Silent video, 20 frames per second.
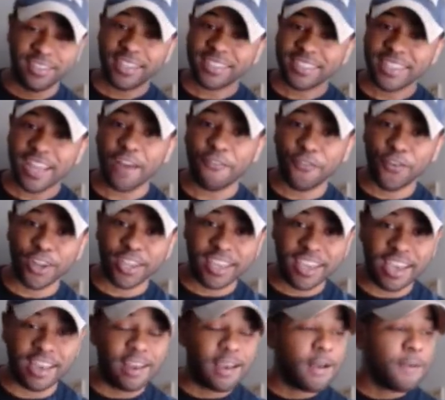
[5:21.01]
Let's not
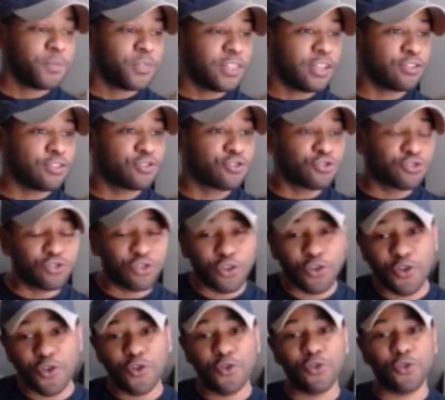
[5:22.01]
forget, the
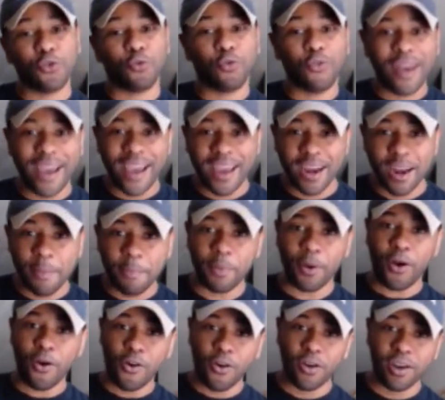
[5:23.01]
dude ran up
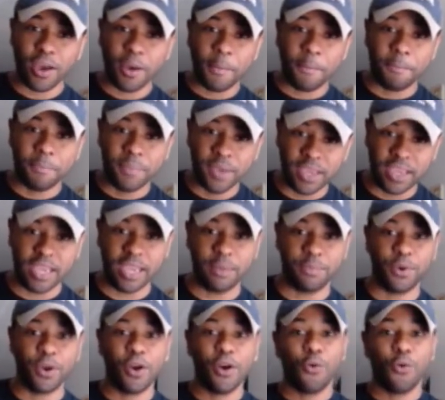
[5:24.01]
on Khabib